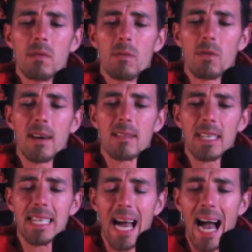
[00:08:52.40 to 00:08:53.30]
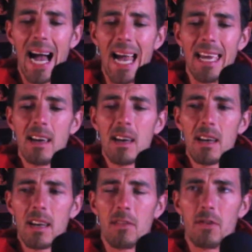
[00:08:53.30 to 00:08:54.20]
whereas a guy,
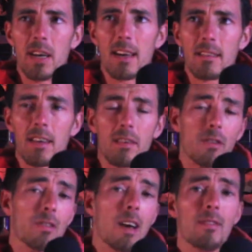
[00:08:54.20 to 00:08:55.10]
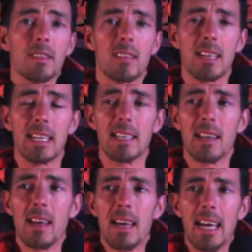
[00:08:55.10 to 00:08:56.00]
if he has say 17,
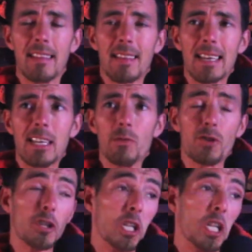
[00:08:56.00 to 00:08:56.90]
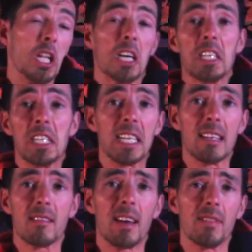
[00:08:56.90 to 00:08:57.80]
it's like he was just lucky to
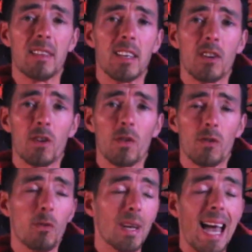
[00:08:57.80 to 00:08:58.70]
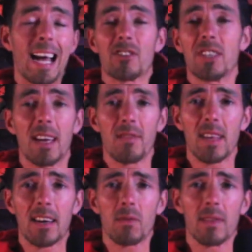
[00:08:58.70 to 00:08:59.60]
get 17 girls who would actually have
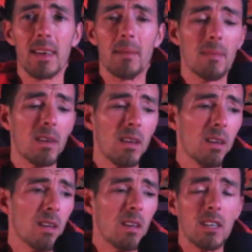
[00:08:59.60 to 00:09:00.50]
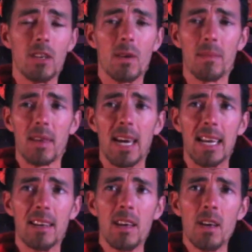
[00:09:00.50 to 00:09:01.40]
sex with him. You know what I'm
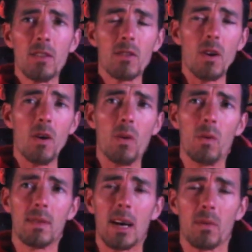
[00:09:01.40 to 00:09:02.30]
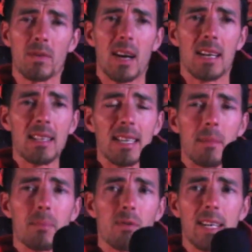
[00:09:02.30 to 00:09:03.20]
saying? So that was kind of like a
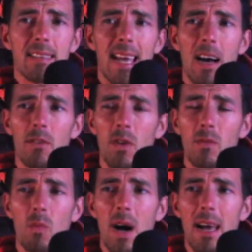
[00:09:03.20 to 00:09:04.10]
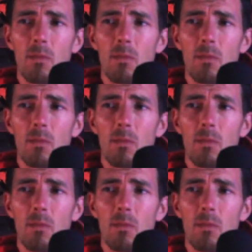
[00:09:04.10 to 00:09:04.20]
breakdown on why